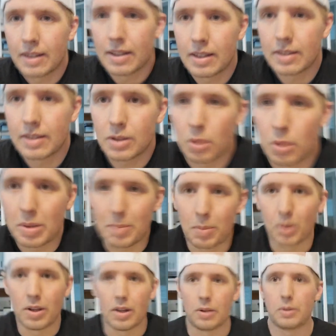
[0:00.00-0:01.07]
so people
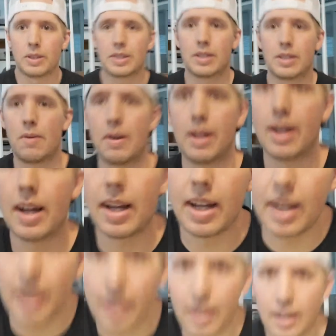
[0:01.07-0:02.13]
know what's going on.
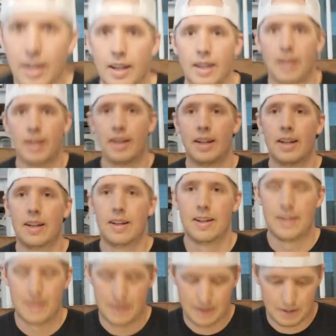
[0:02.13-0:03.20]
All